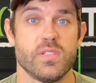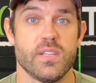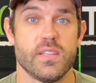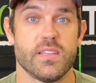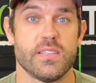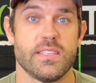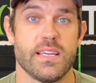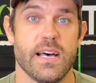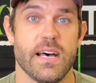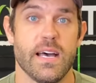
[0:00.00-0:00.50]
of the
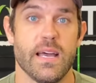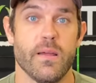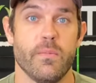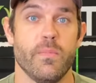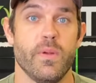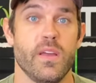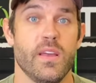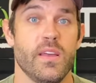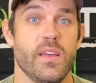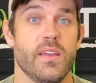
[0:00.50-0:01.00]
time
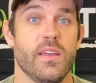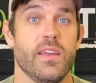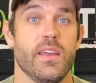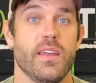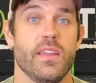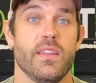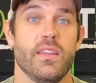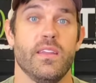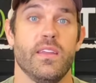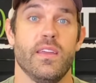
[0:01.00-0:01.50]

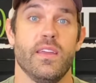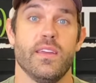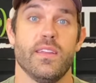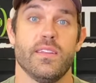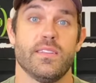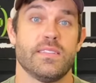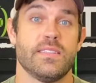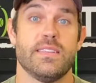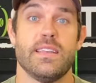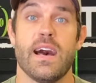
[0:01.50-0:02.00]
it, it
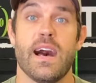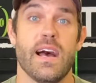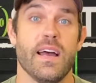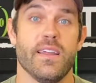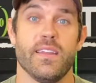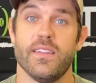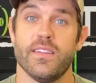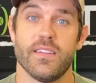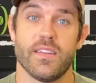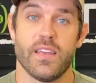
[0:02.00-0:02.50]
is not
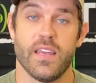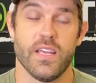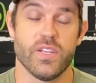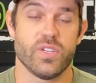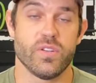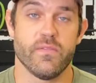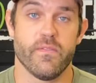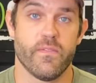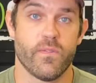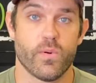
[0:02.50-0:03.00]
an
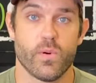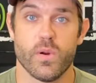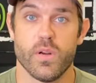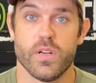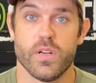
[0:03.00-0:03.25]
indication for